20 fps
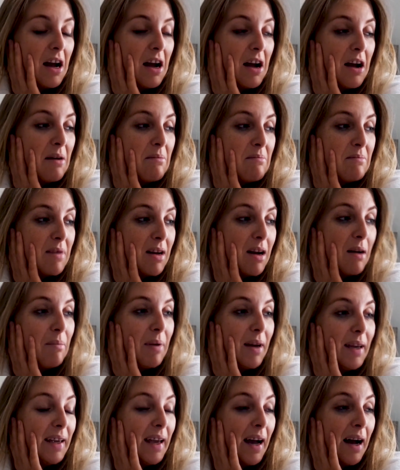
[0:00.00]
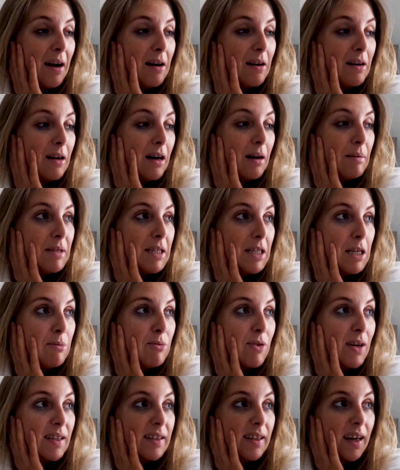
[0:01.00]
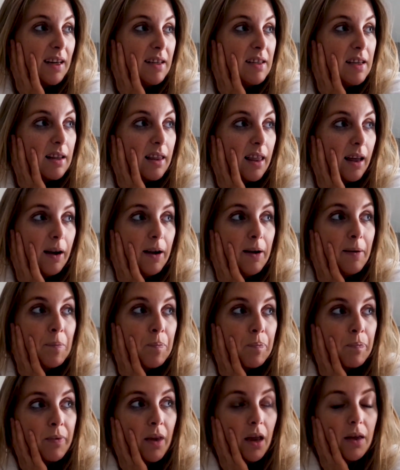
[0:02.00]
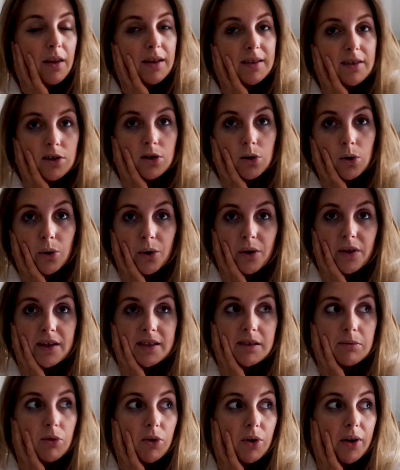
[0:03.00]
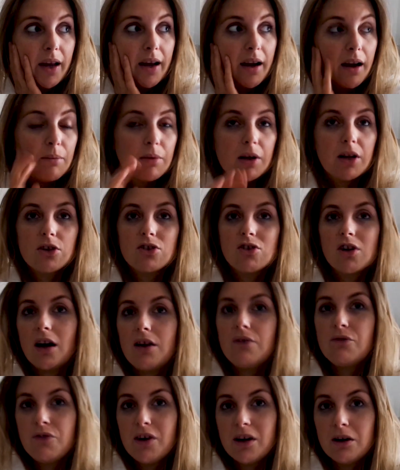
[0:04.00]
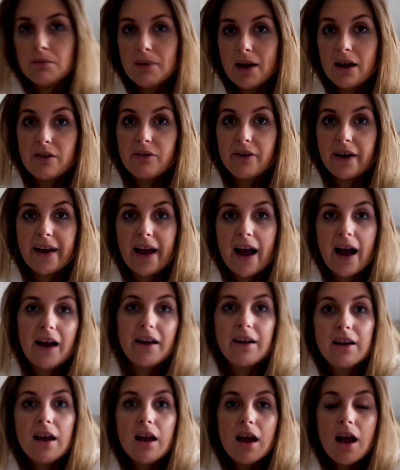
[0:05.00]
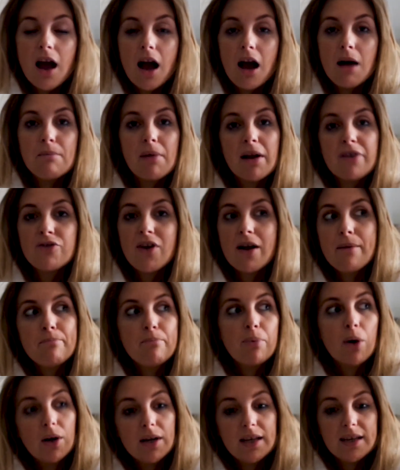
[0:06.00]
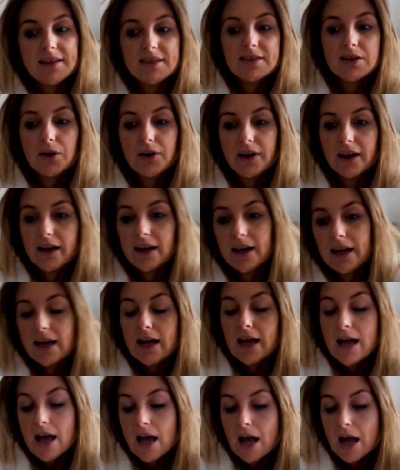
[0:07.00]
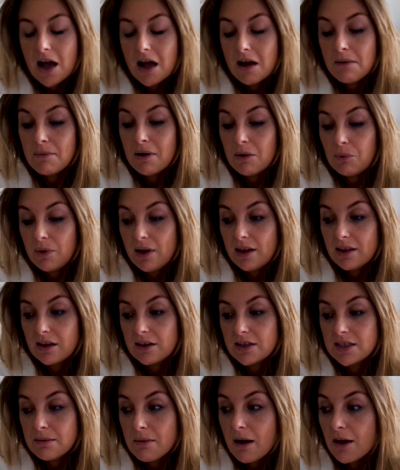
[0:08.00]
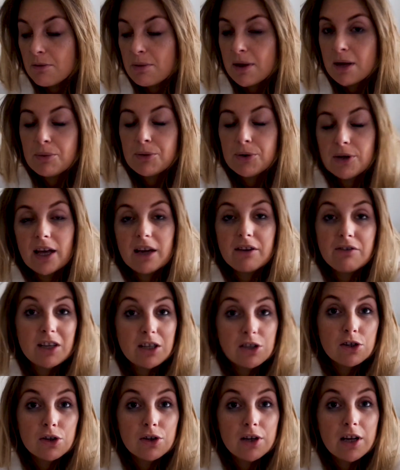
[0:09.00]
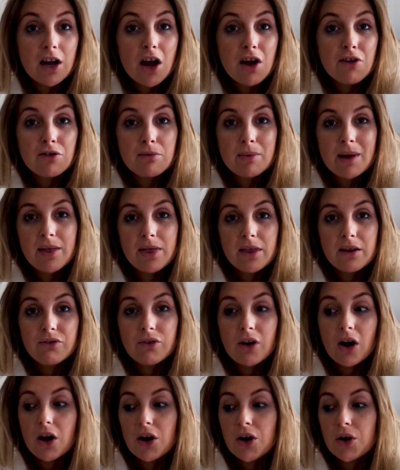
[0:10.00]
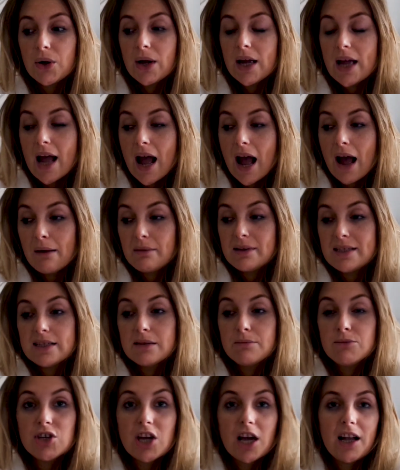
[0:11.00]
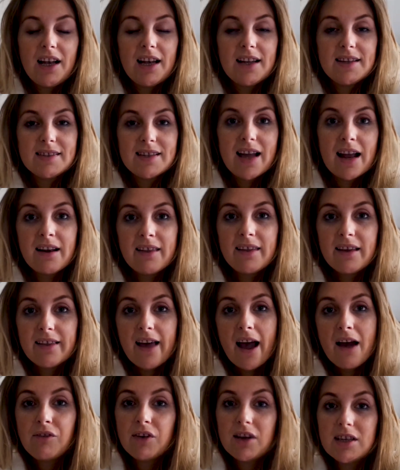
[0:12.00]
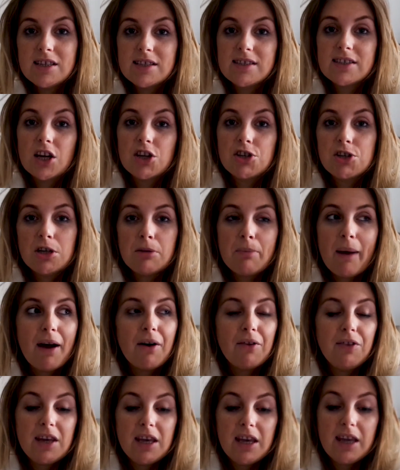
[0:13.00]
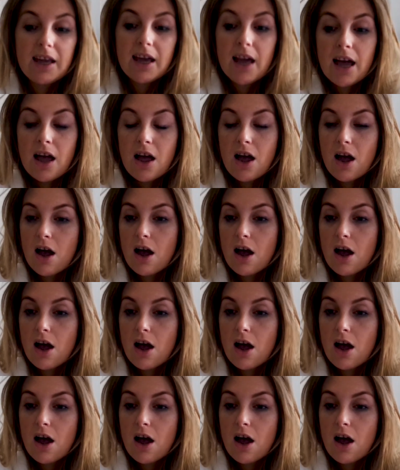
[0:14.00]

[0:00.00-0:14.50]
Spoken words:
bed. But yeah, I'm super excited though. There's a talk this morning. I'm going to try and film it if I can, and my friend Bonnie's on it. With some other people like Victoria from In The Fro and some journalists, and I think they're having a discussion about the